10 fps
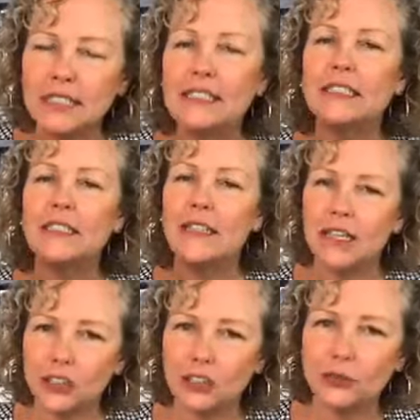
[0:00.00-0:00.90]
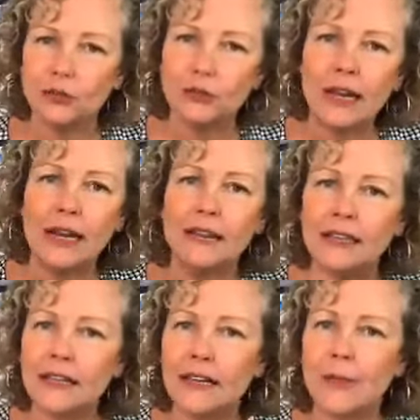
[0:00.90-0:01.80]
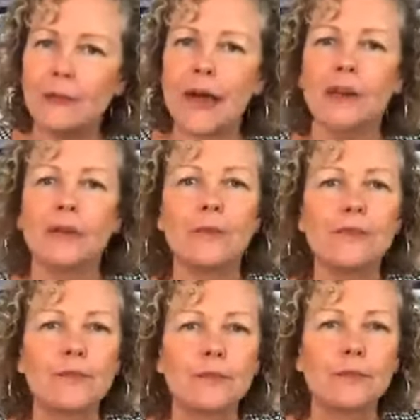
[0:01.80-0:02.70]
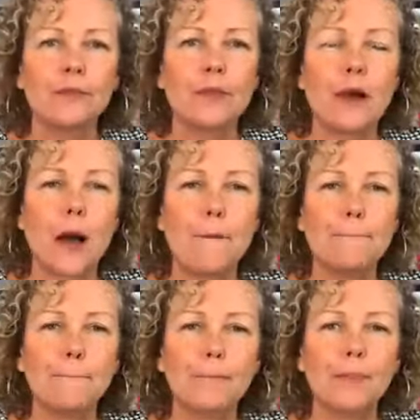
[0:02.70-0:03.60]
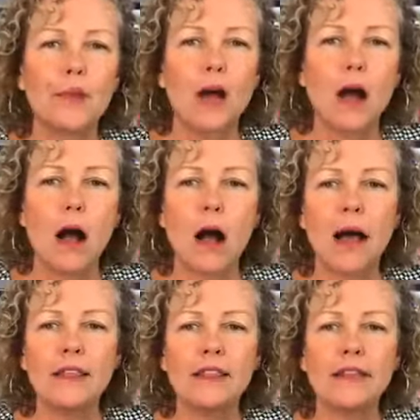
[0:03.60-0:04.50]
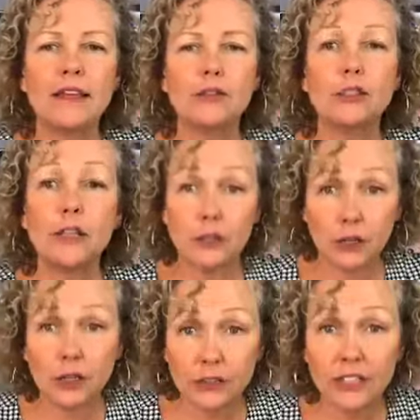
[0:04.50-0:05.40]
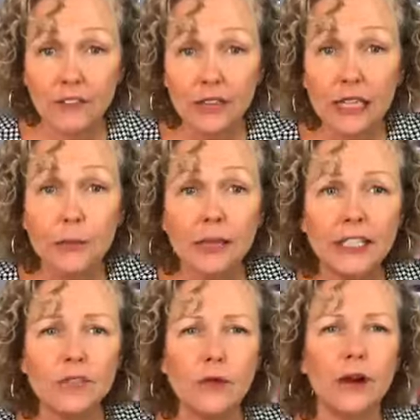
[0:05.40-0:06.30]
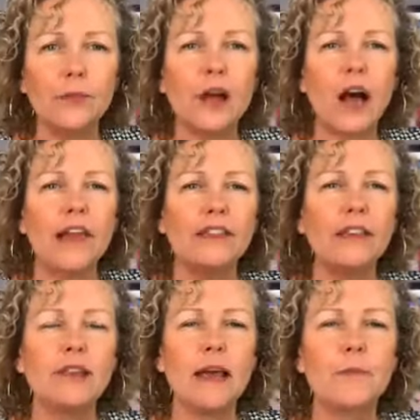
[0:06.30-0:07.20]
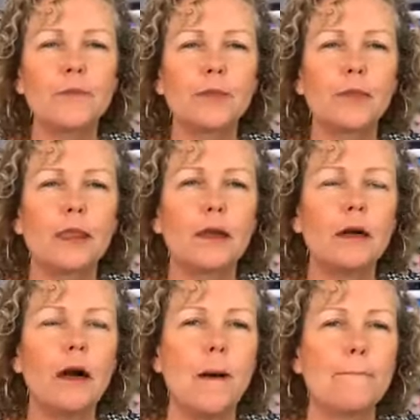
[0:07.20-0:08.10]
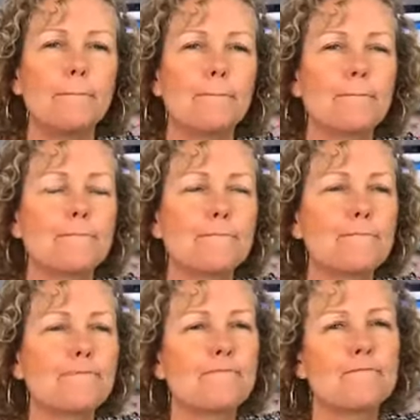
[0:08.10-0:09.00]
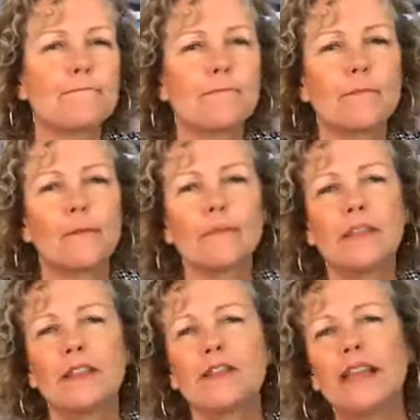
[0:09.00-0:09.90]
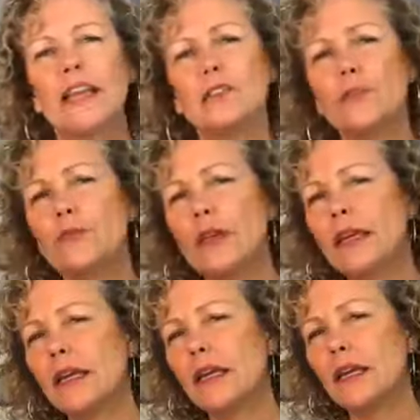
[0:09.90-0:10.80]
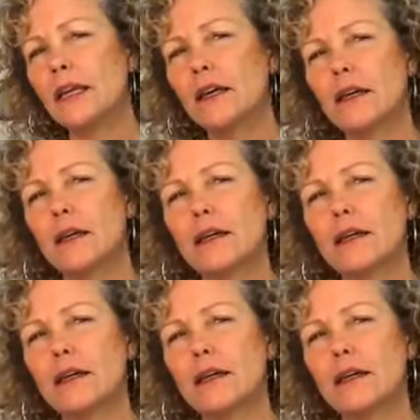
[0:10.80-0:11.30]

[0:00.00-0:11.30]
resistant issues, right? And that's another matter. I think that there's definitely a place for it. I think that that things are being